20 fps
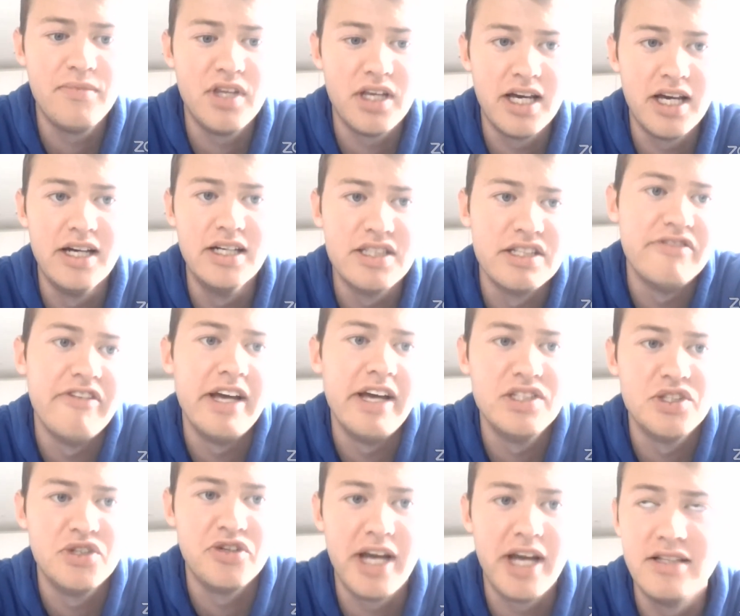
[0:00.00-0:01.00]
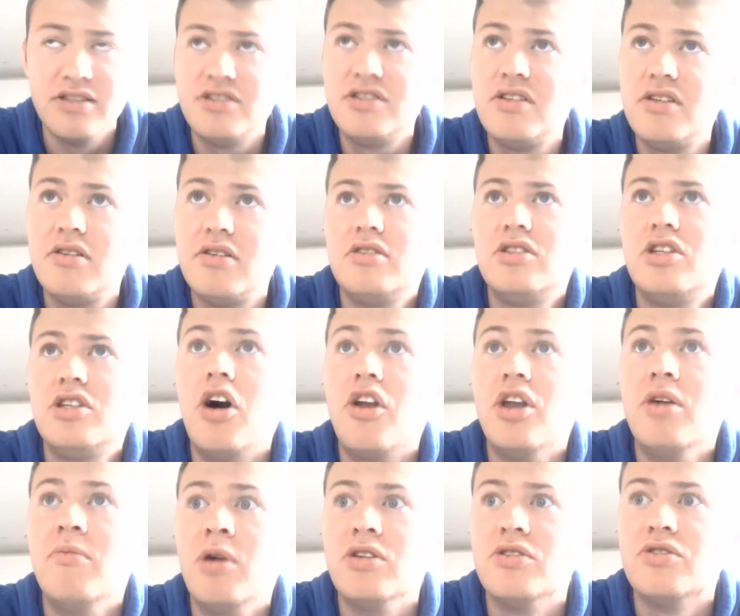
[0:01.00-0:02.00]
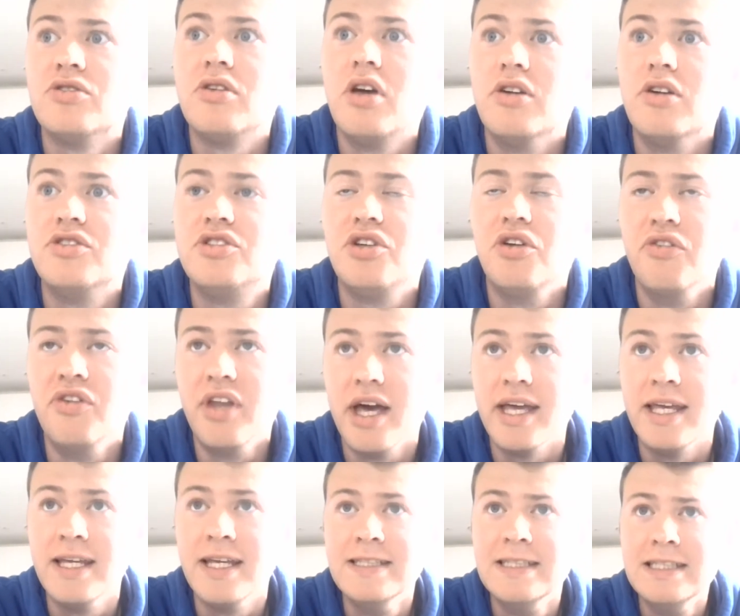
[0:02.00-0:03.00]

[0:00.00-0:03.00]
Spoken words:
the curtain raiser against Tottenham on Sunday.